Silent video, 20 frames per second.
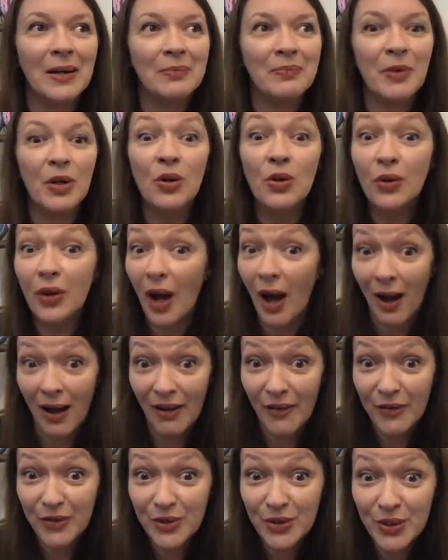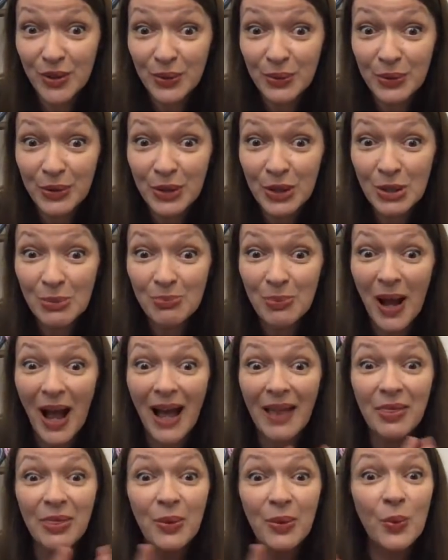look after the group
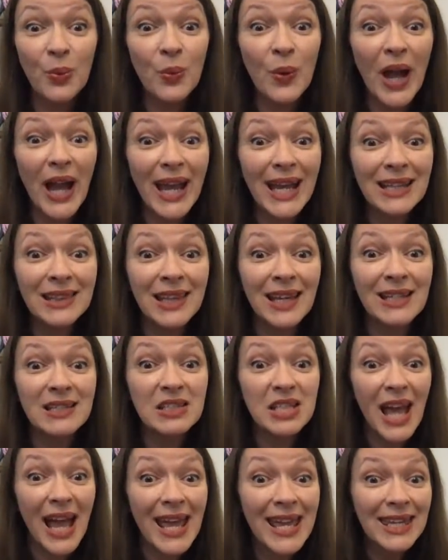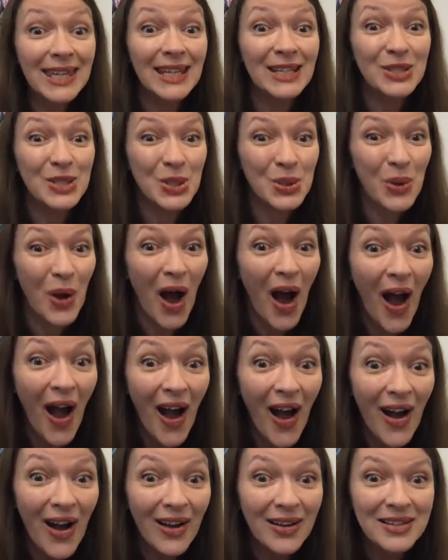and the way they take it to
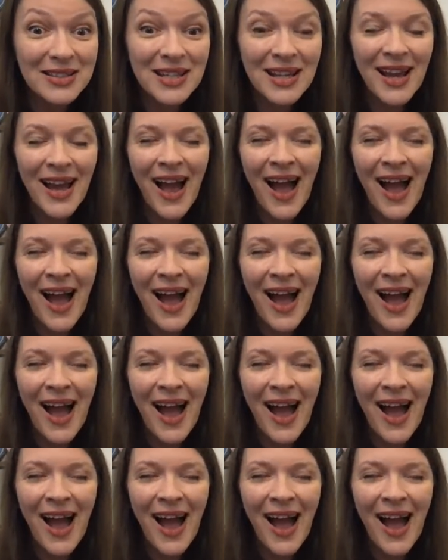heart.